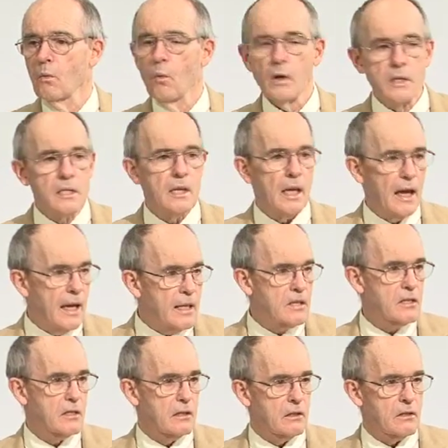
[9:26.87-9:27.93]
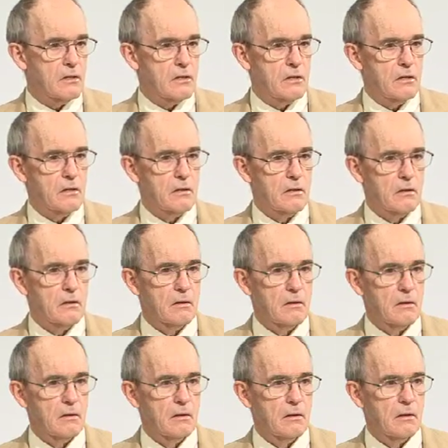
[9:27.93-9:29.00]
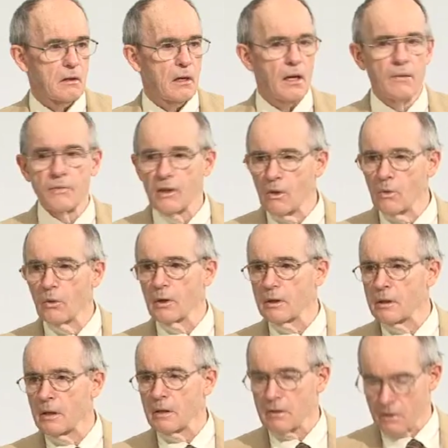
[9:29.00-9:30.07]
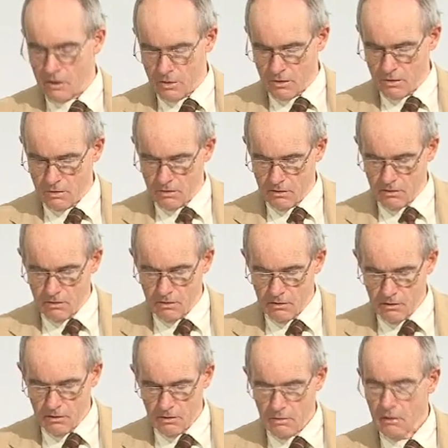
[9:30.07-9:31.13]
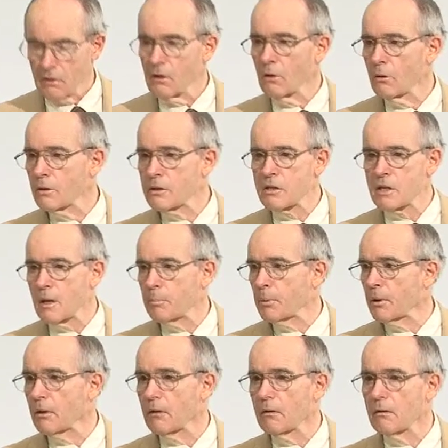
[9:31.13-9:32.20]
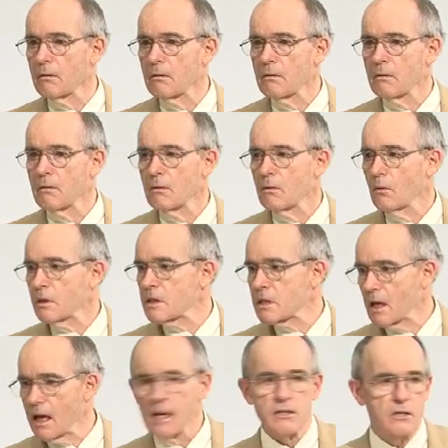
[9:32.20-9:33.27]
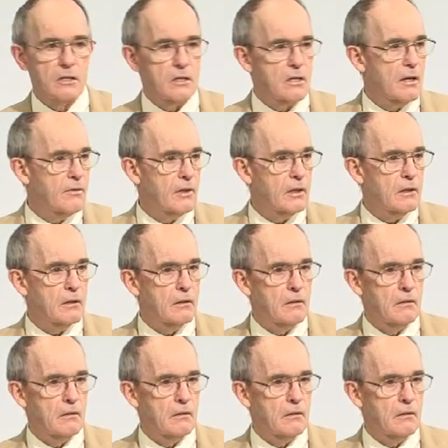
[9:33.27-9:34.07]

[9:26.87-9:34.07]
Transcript: What's the essence? of the ordinance, the Lord's Supper? What's the essence of it?